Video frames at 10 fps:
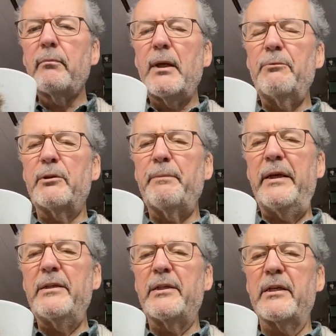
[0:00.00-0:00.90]
which
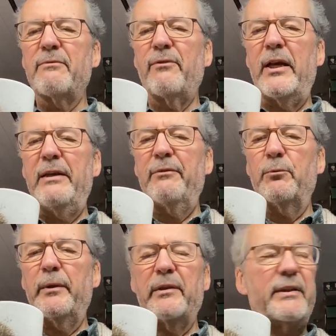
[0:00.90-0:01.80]
means it's flavoured
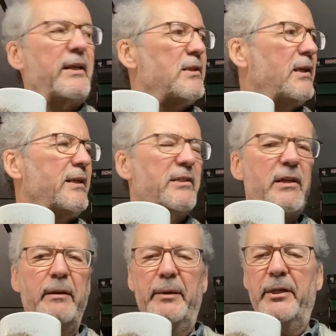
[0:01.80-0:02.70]
with things like
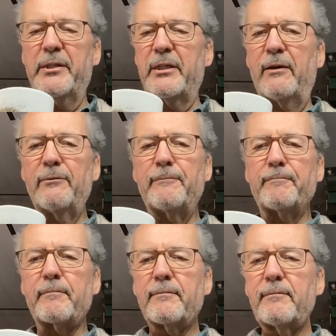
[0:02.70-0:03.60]
cinnamon and stuff.
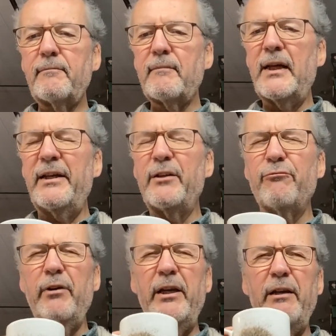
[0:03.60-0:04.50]
And it's
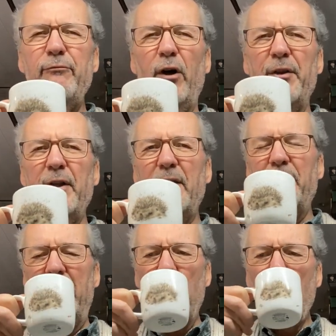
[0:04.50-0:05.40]
really rather
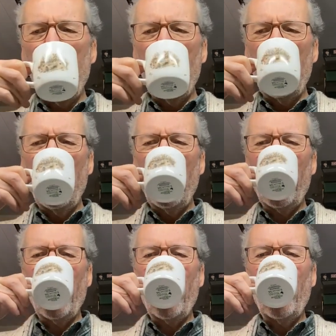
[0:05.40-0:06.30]
lovely.
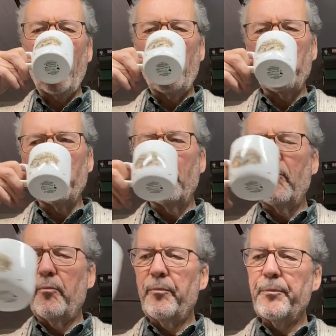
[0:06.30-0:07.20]
But
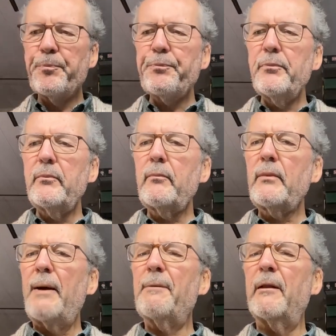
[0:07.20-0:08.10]

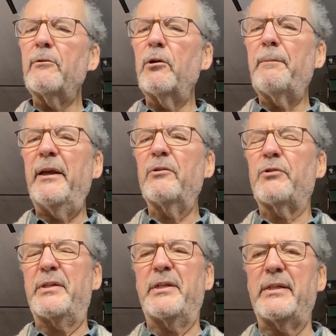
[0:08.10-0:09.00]
I thought it'd be
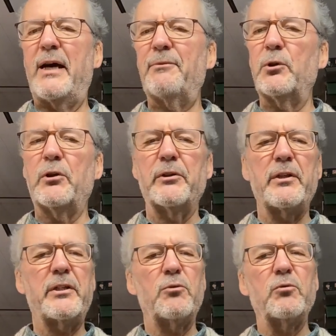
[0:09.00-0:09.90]
interesting to have a look at the
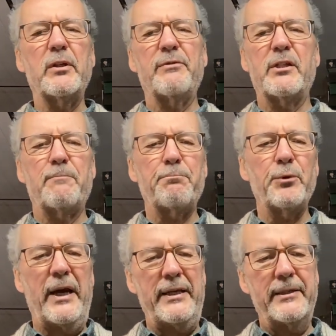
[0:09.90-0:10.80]
sort of
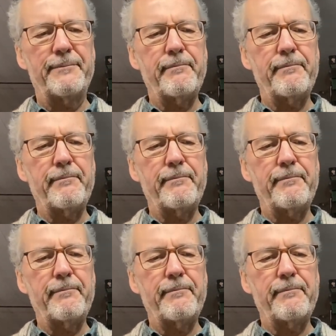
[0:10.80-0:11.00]
spread